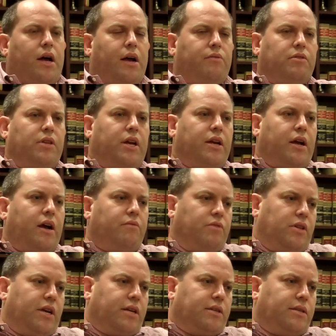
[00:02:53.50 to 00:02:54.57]
I would like I
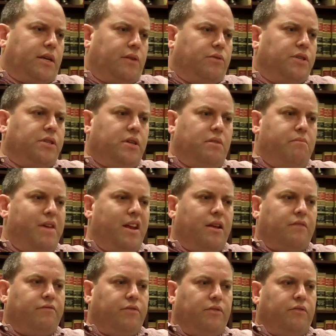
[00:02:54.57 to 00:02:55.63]
would like to say we'll see
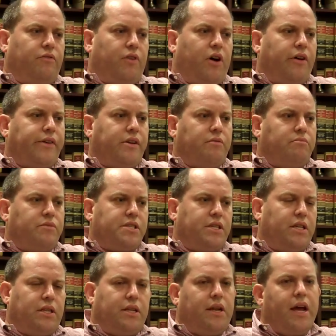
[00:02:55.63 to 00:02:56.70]
meaningful volumes
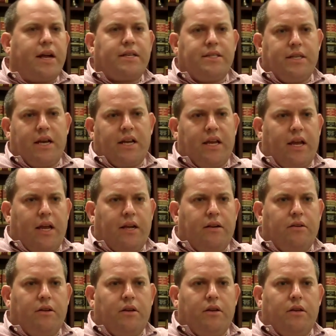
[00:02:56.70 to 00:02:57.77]
in the next
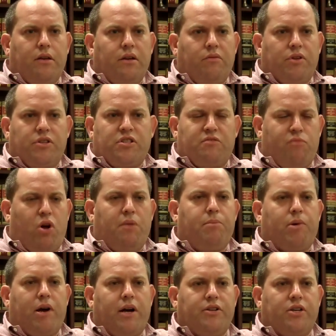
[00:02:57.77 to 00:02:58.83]
decade with small
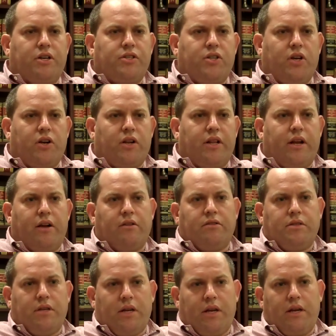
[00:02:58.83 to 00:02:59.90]
projects here and there
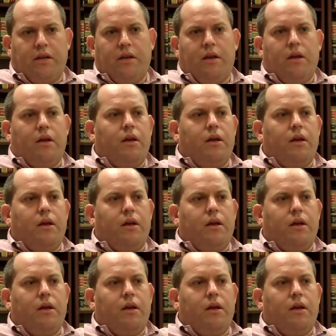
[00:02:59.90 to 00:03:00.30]
today.